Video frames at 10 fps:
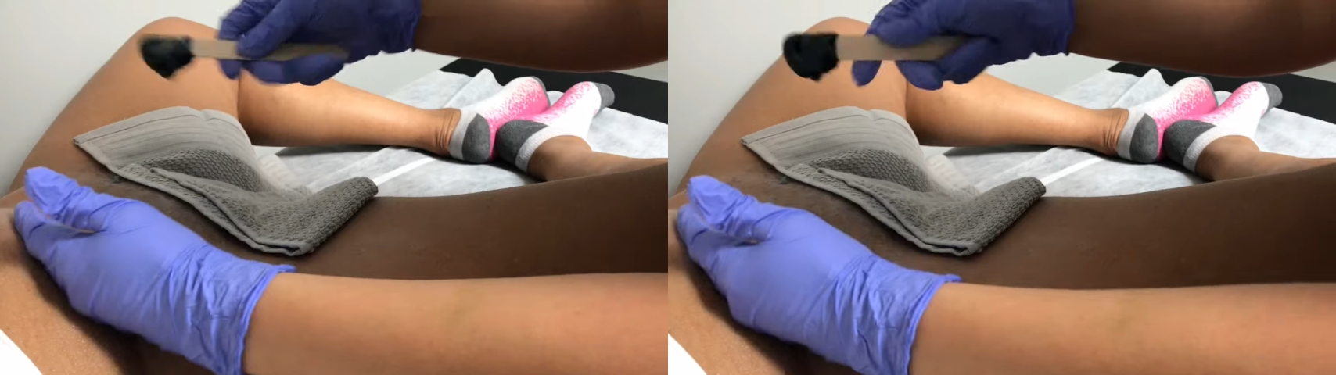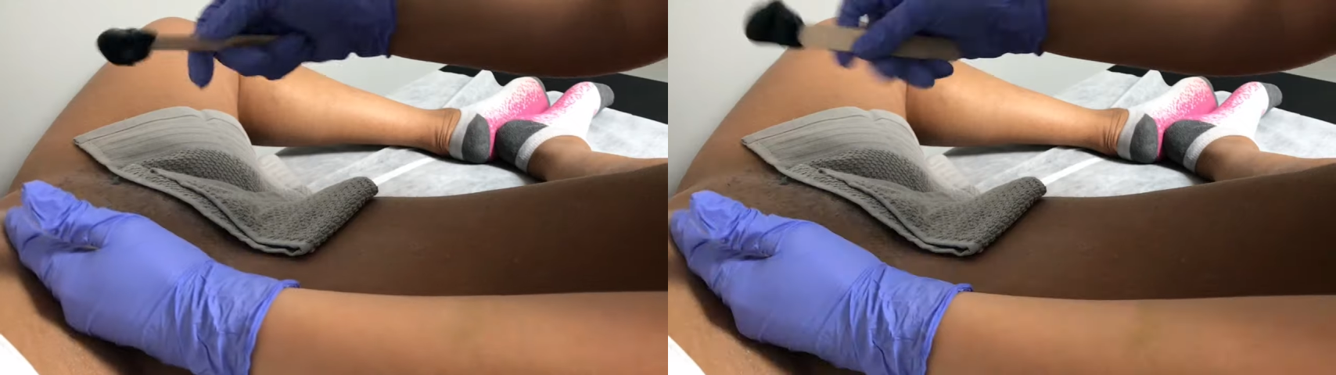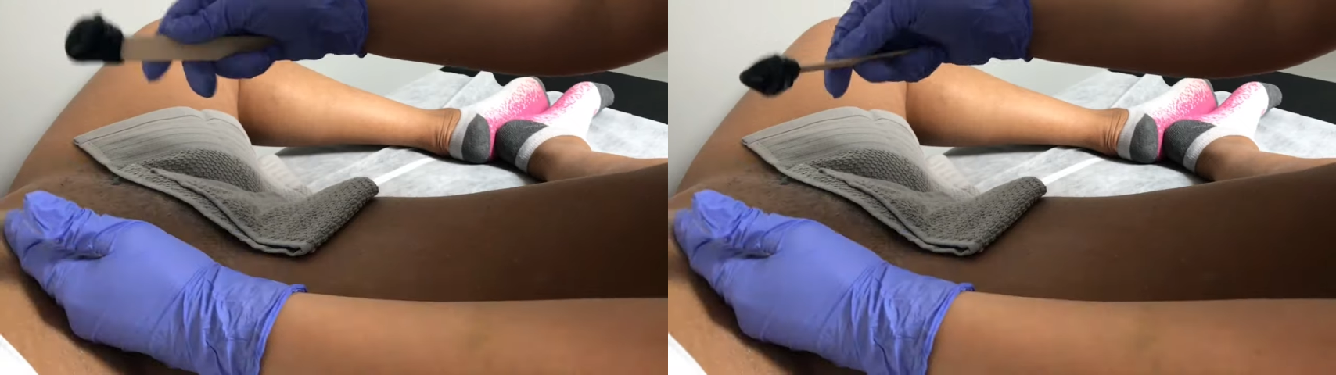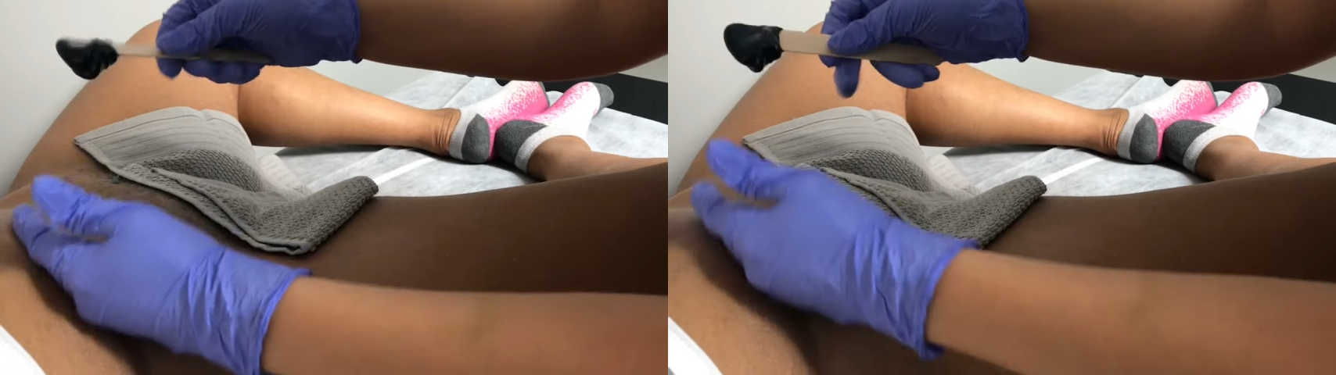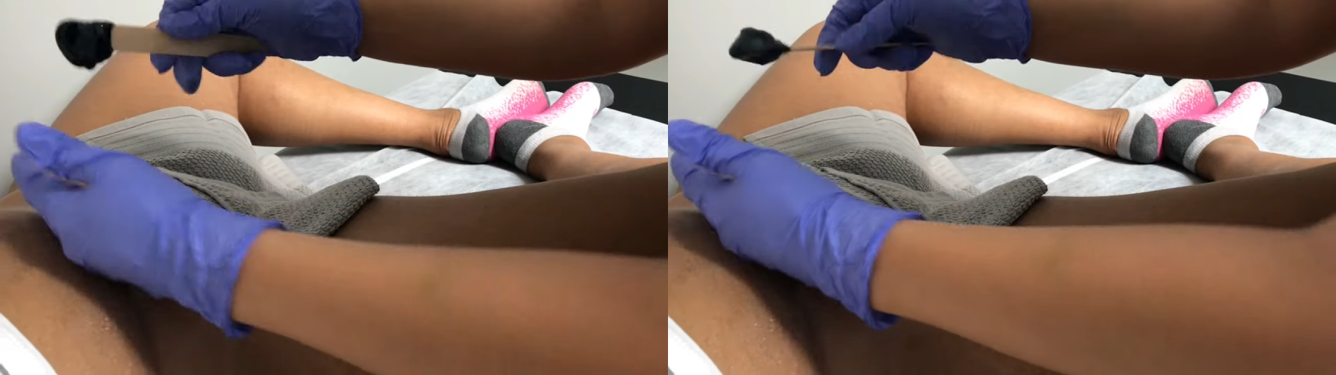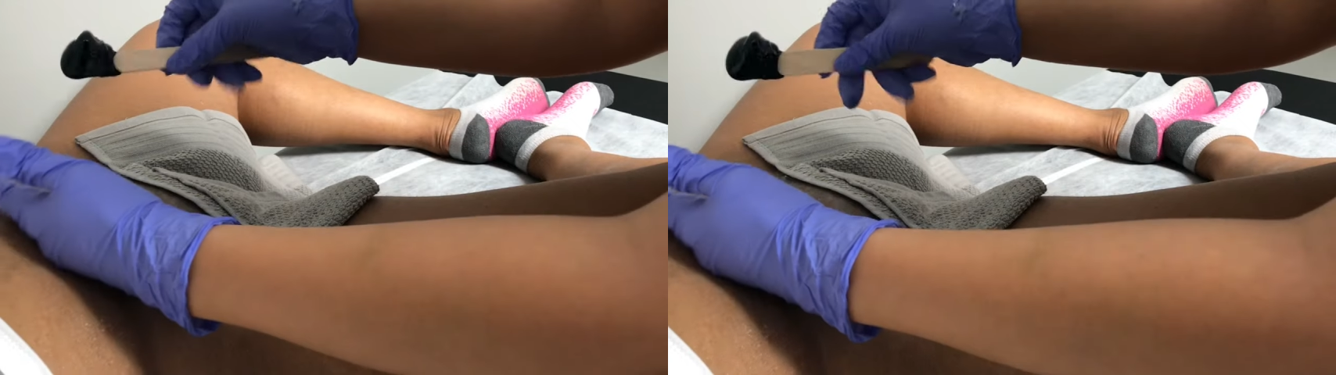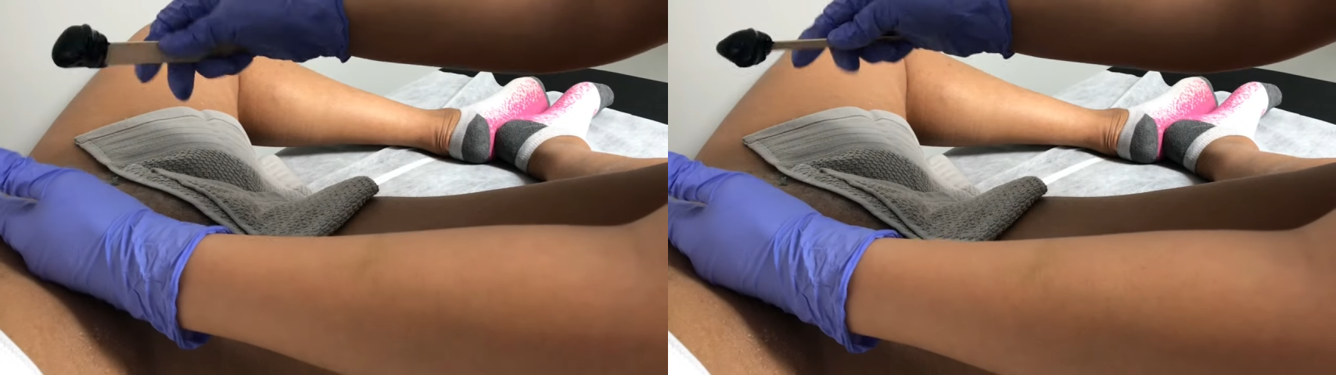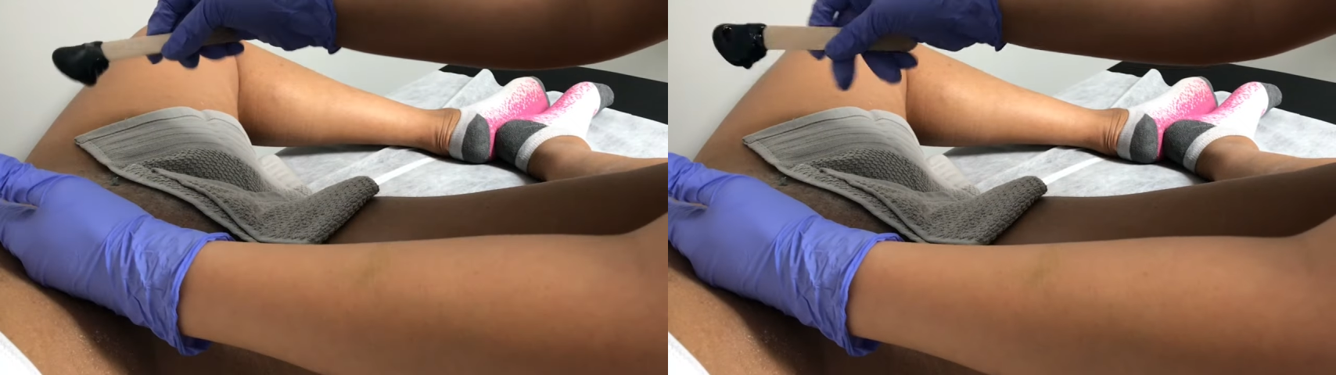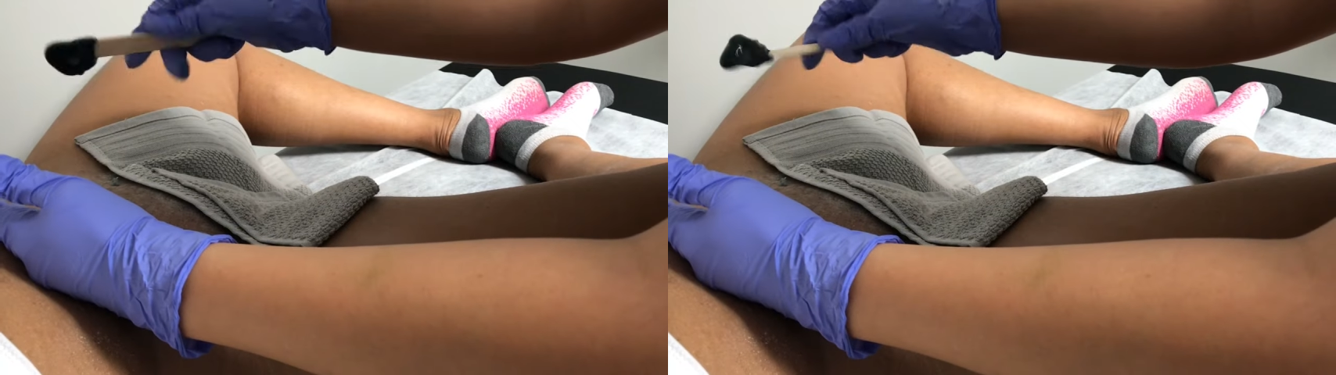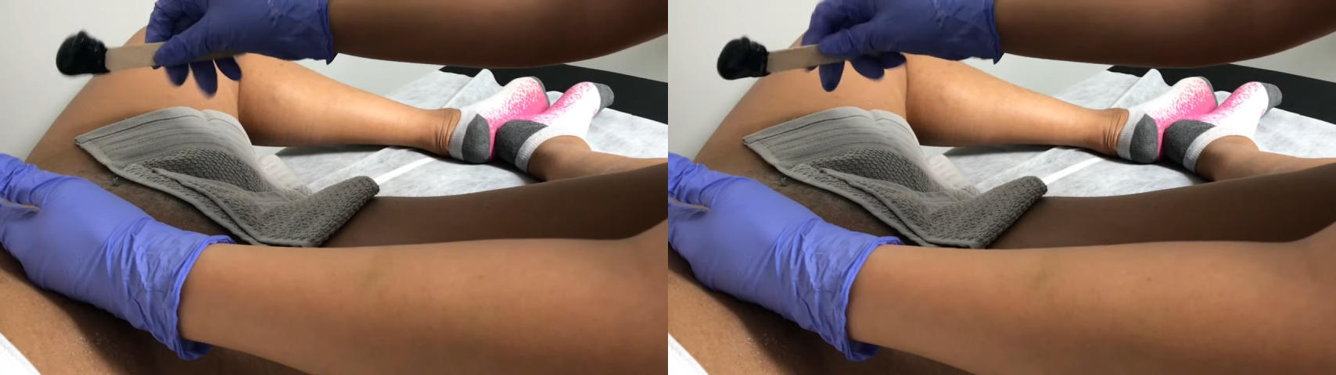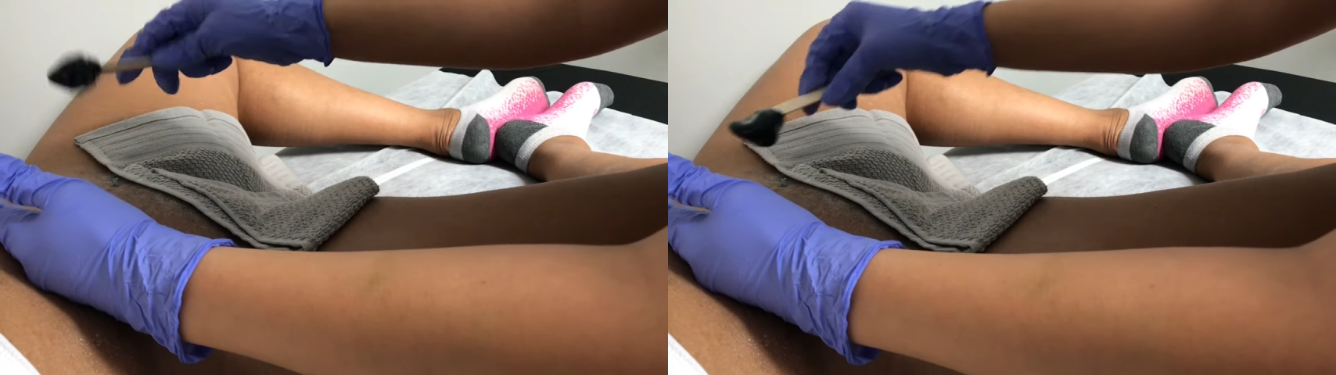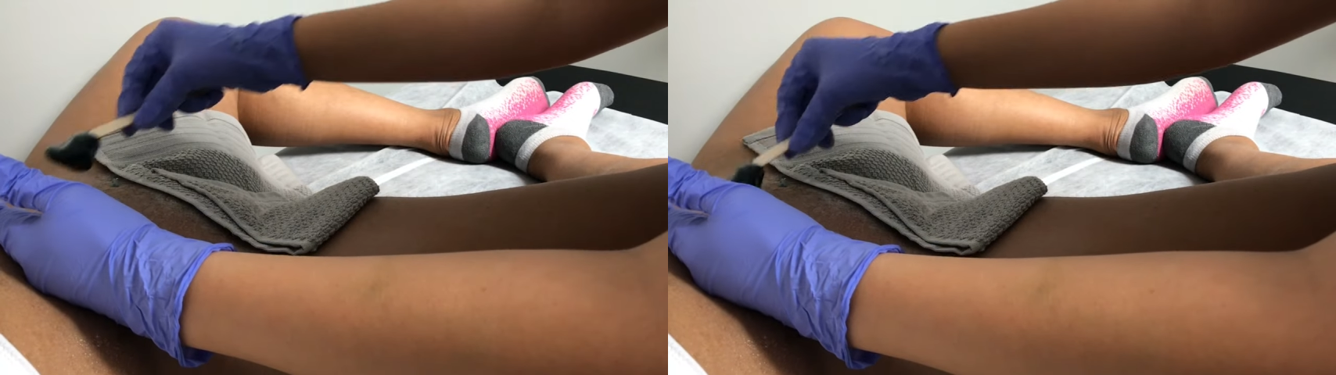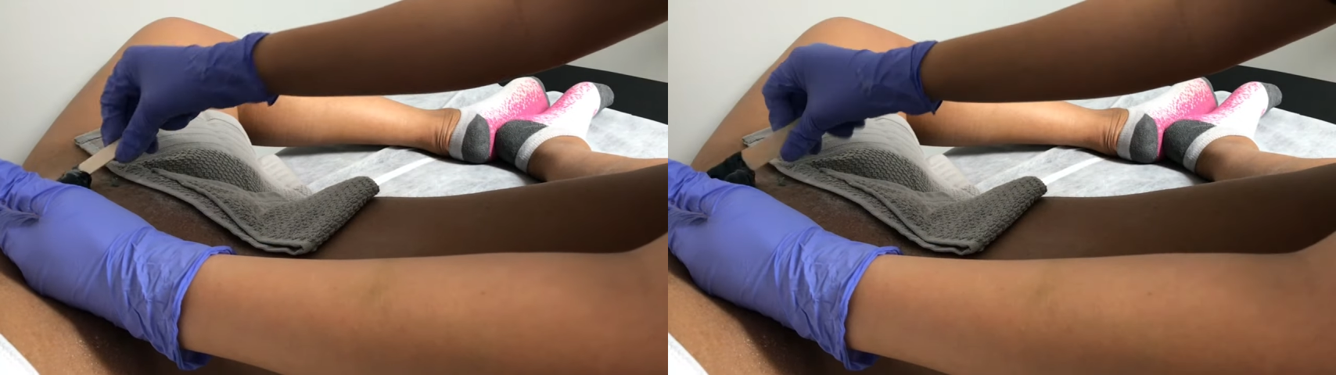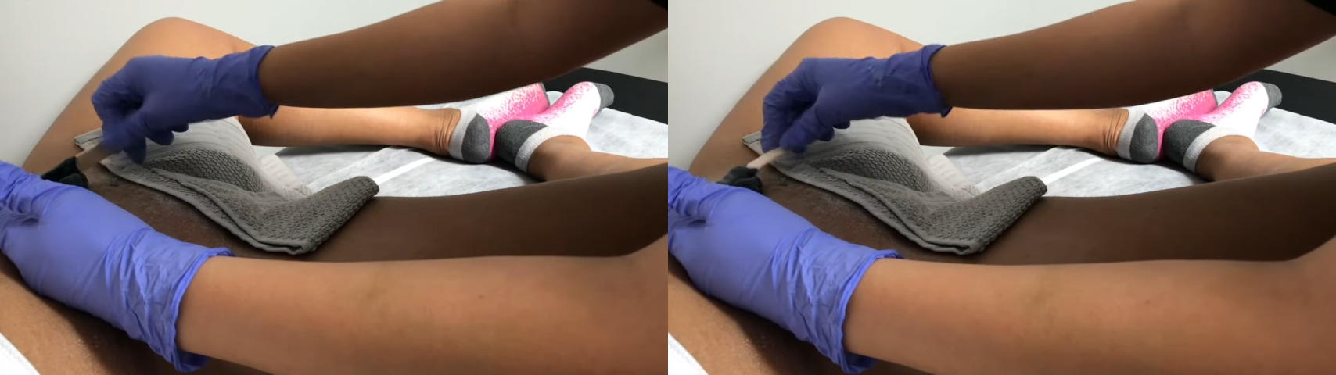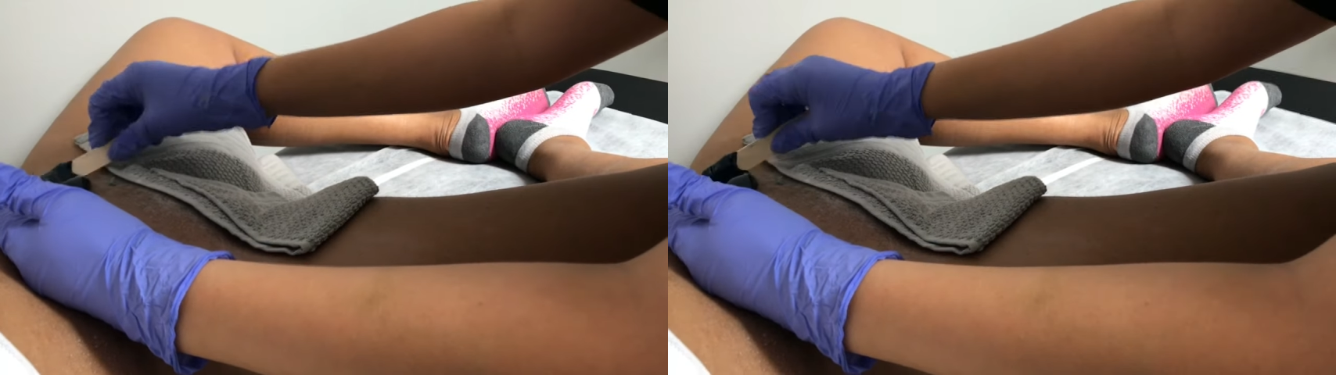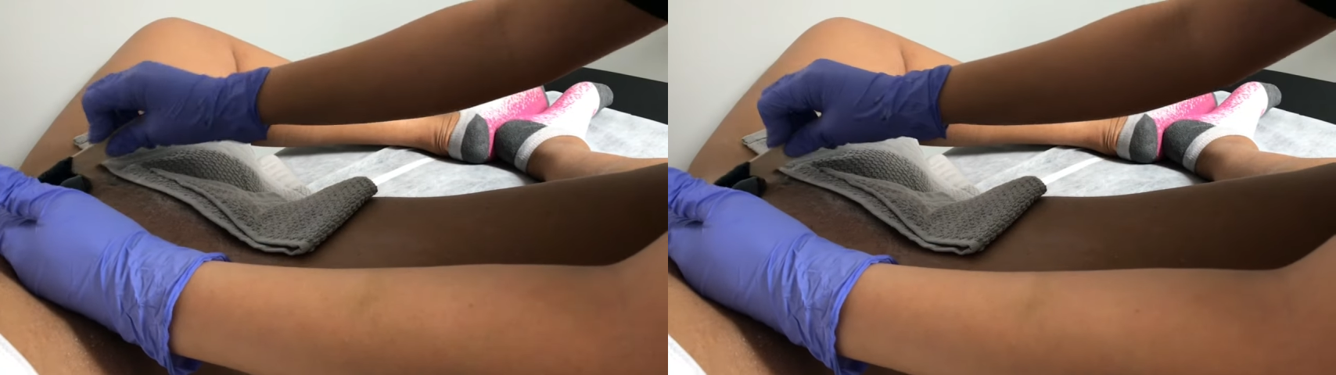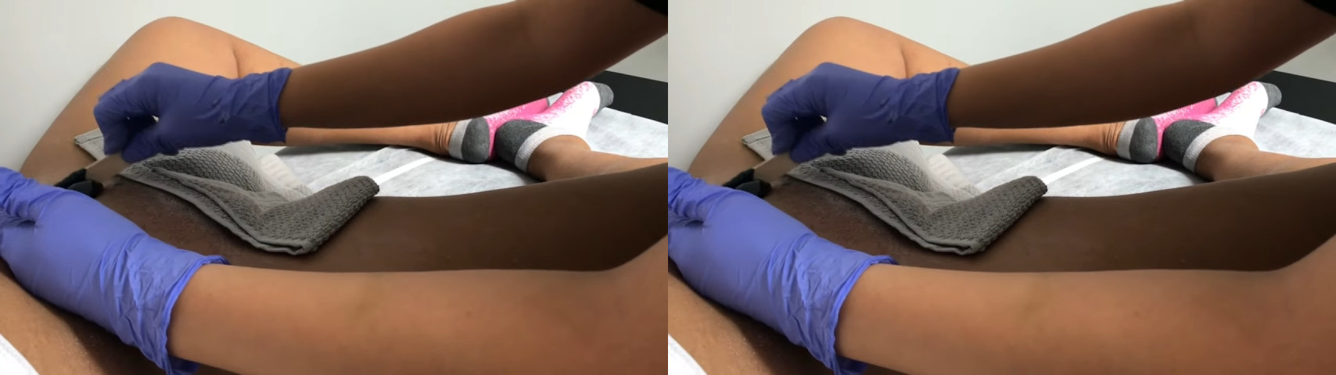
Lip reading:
[unreadable: no face in view]